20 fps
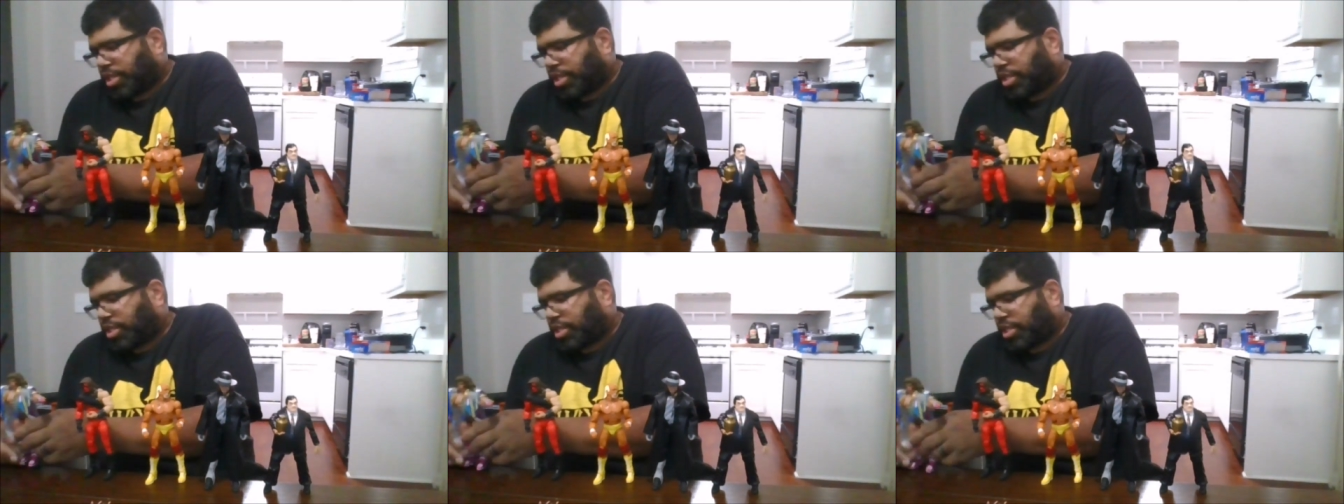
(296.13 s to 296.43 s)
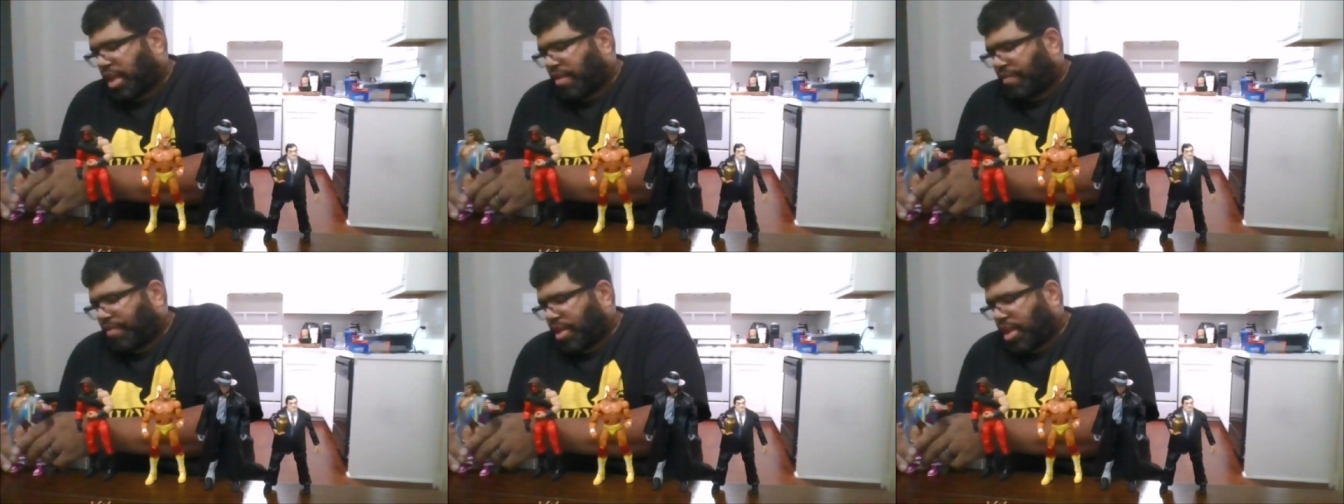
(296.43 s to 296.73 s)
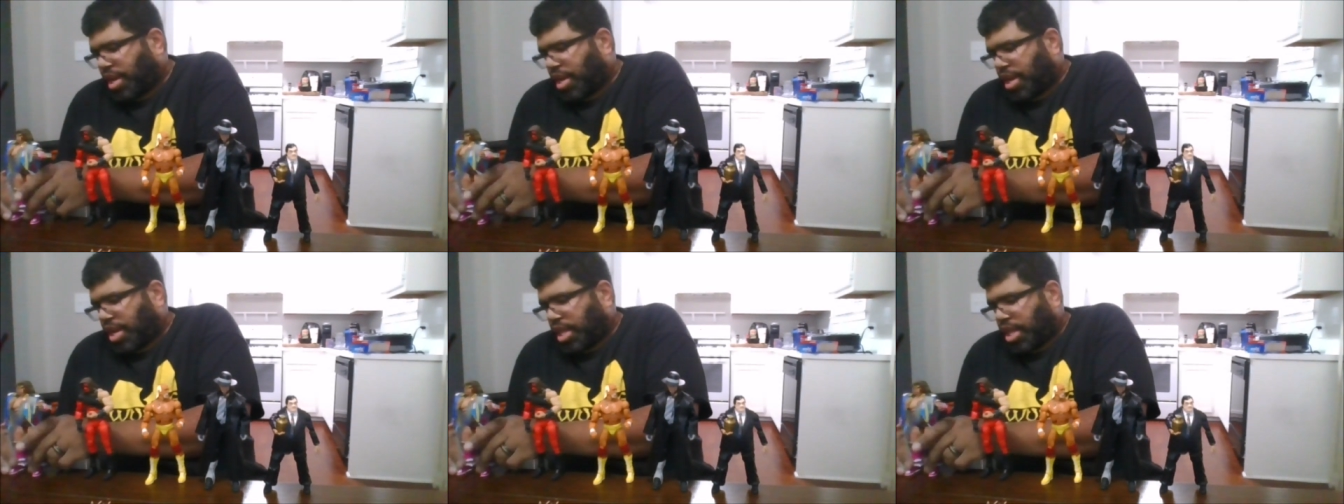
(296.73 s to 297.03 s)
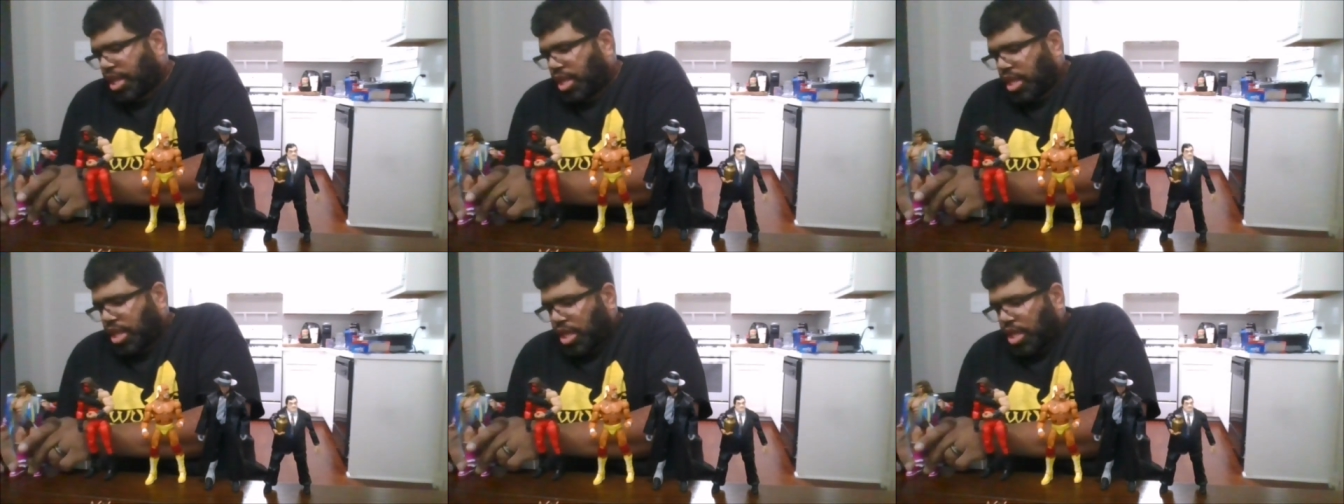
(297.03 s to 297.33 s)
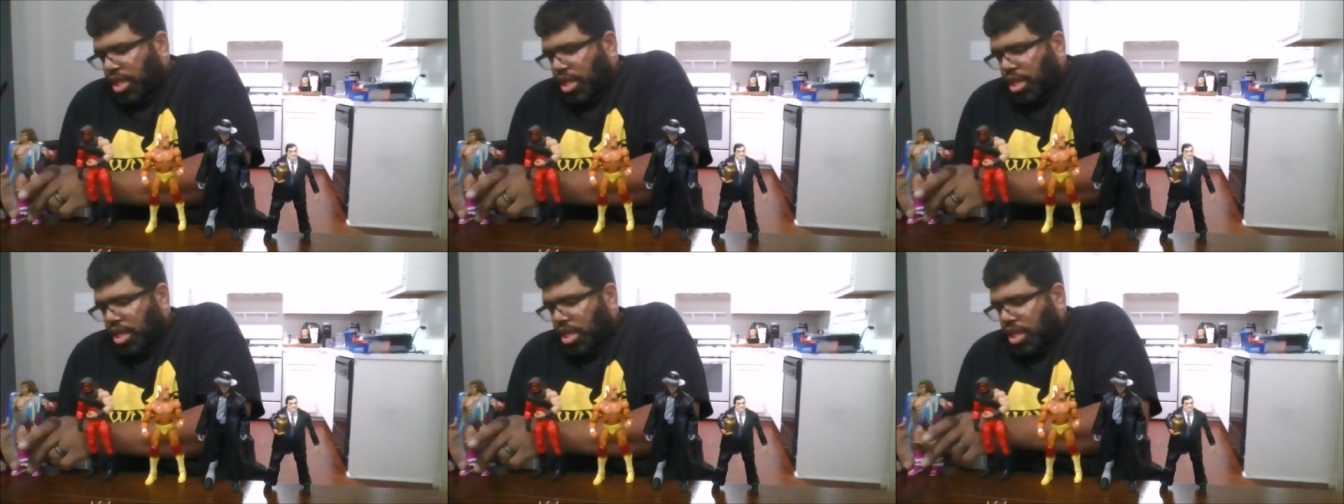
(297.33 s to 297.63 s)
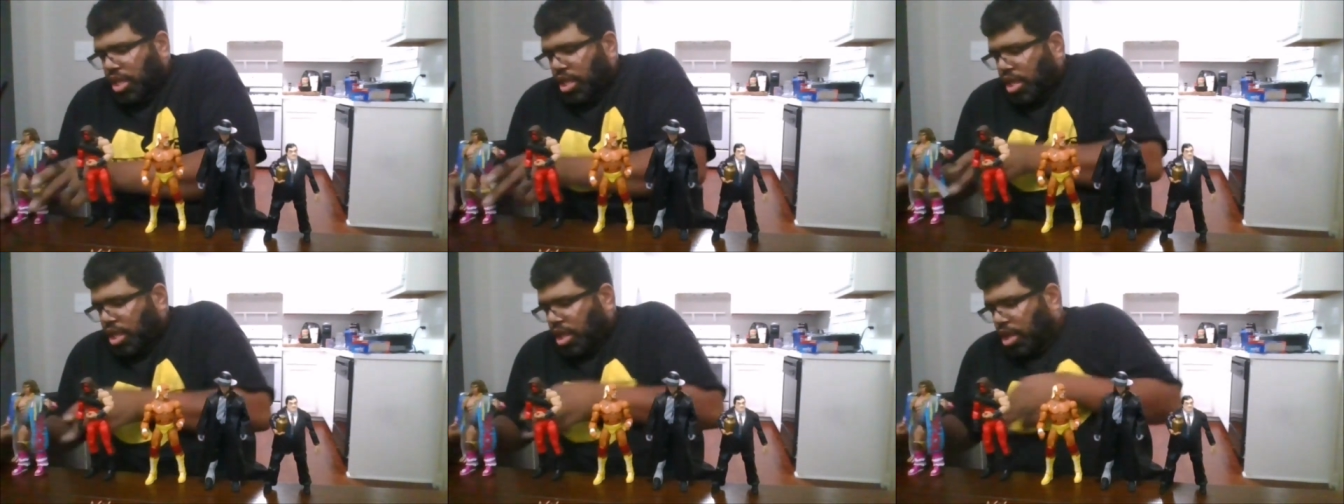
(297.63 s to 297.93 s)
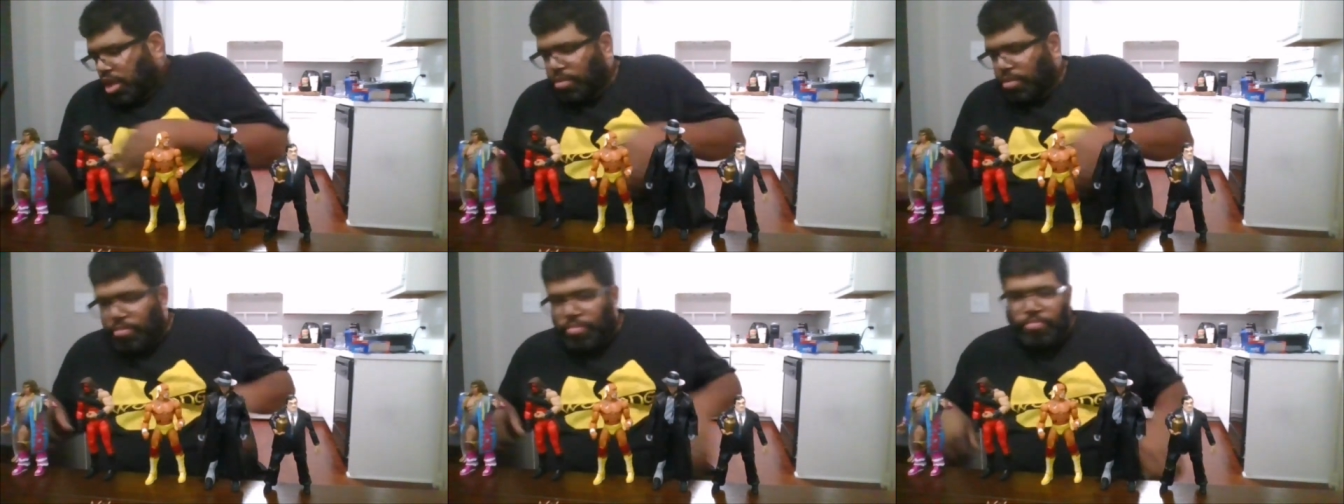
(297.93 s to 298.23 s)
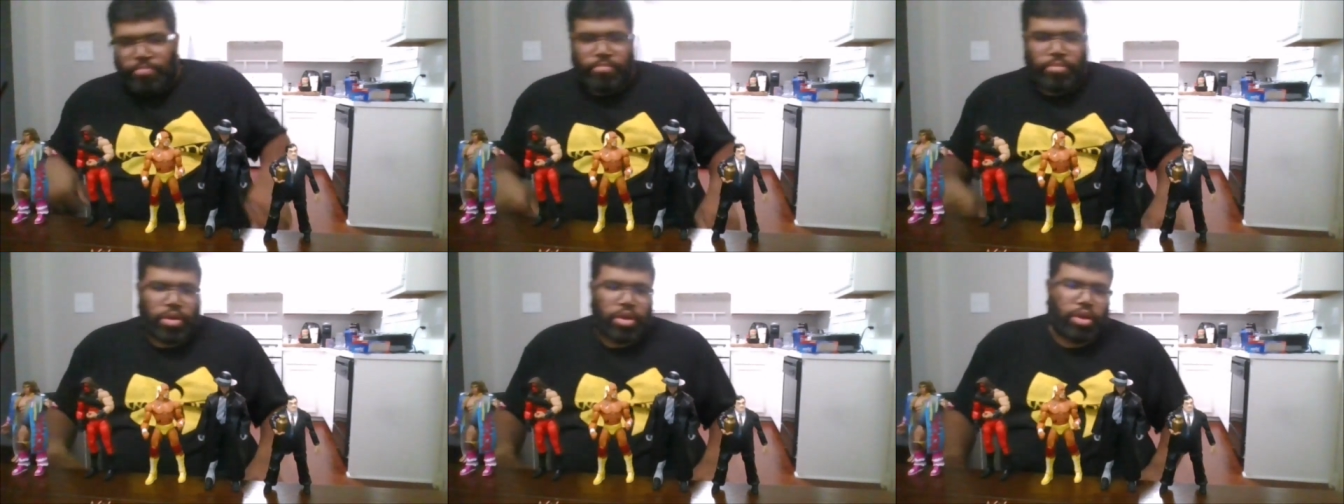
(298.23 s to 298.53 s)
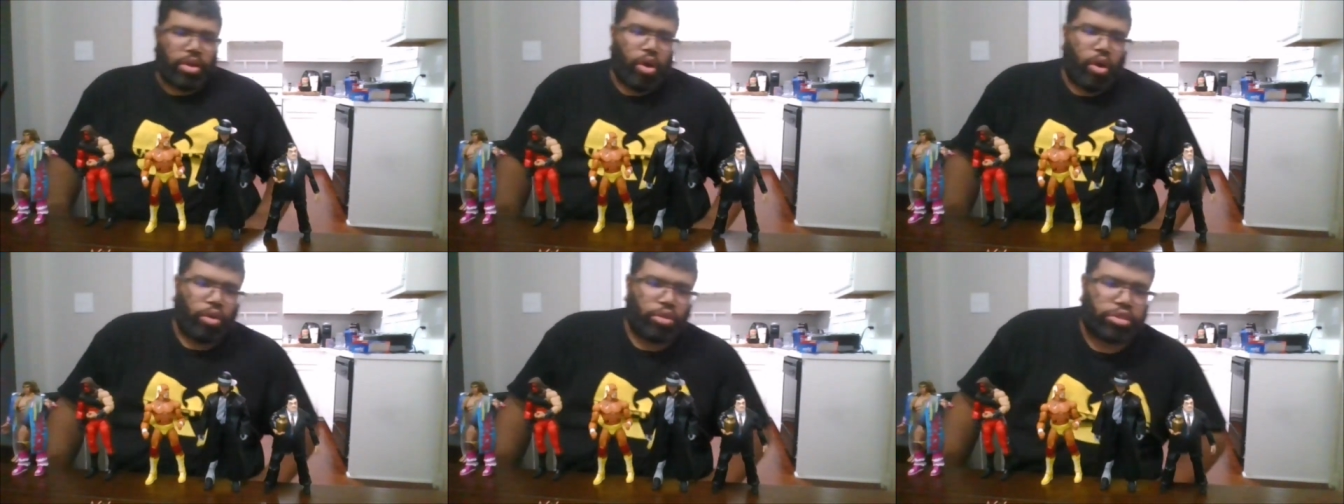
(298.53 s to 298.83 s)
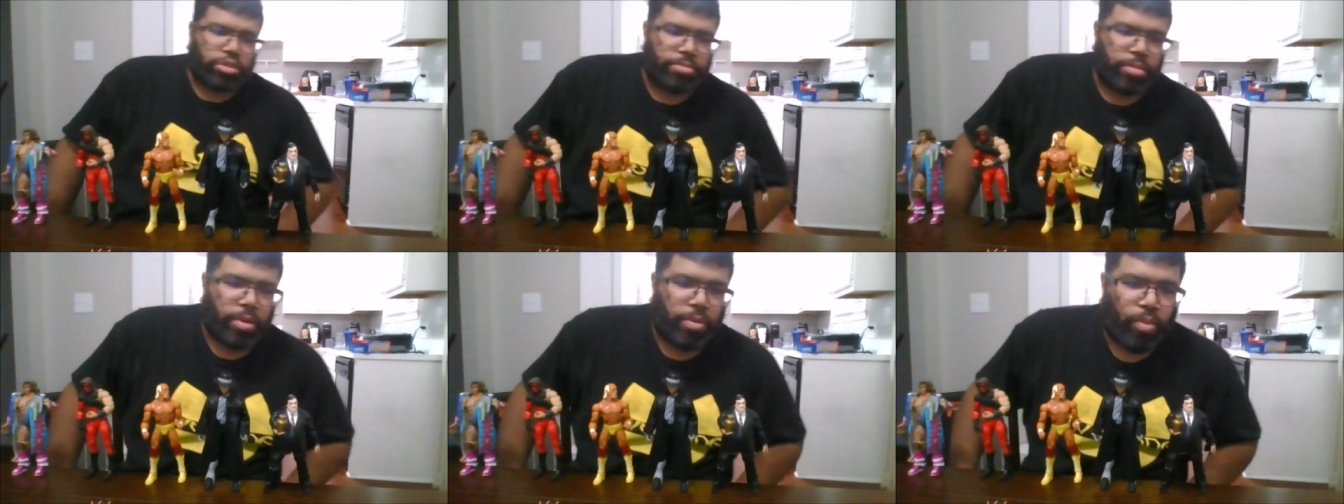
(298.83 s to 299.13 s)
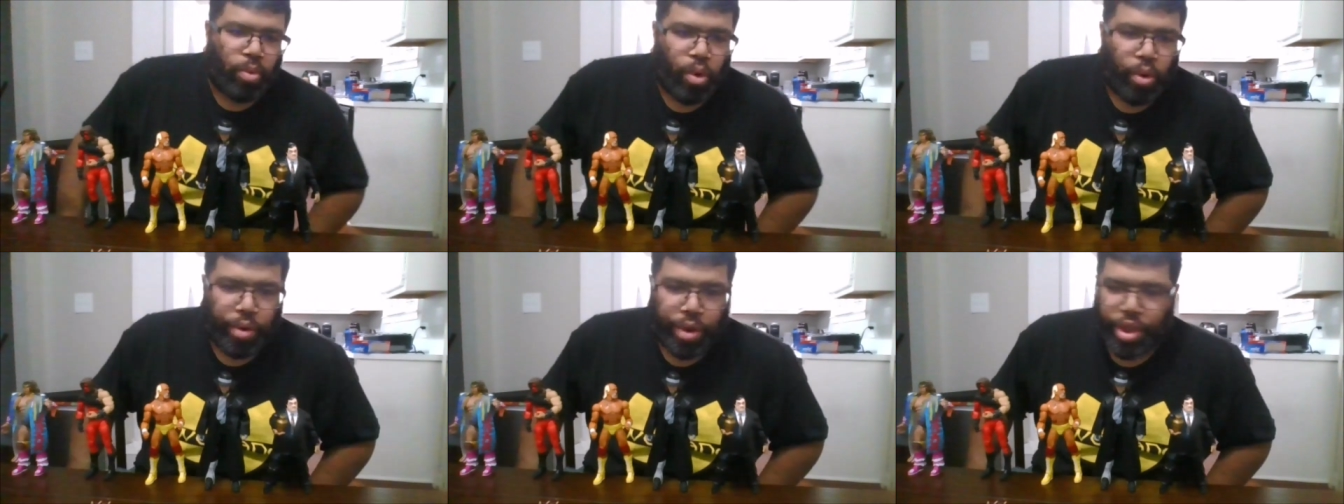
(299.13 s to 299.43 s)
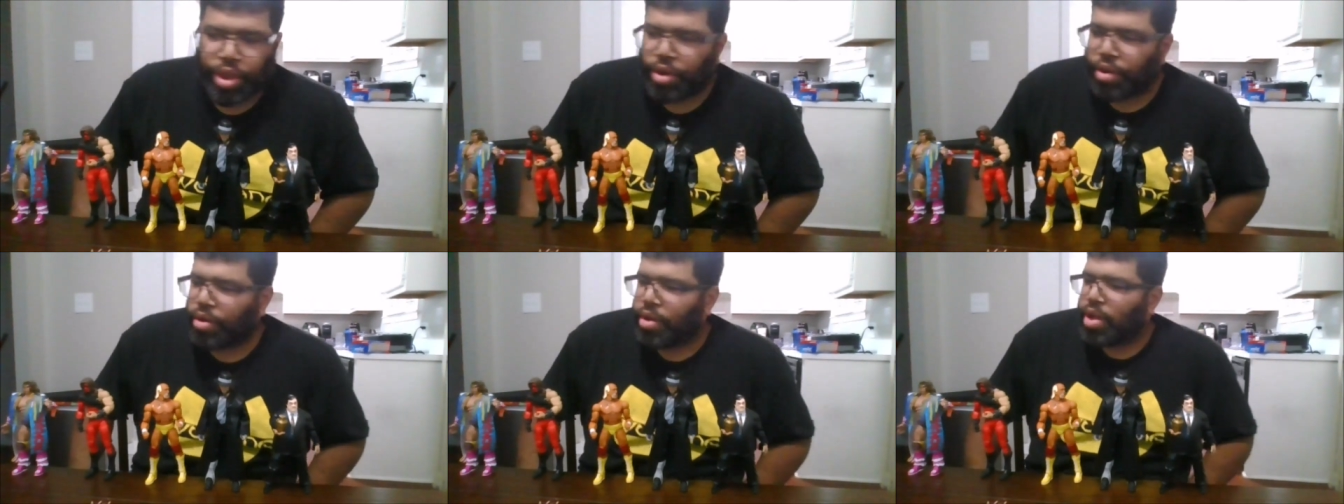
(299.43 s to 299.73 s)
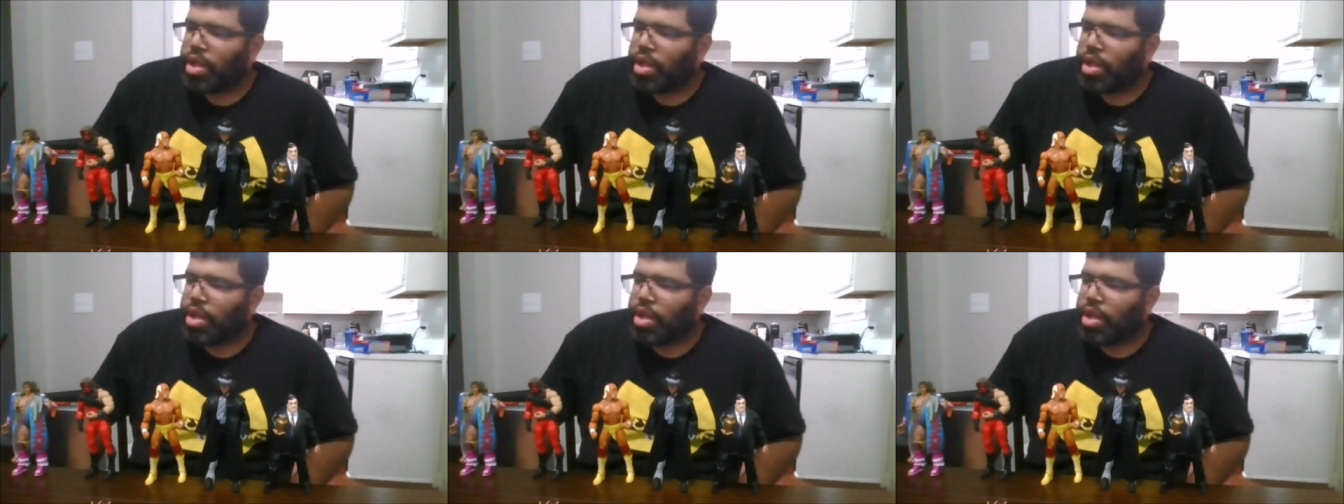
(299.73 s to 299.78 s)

He is, if you do not own a Paul Bearer, this is a must own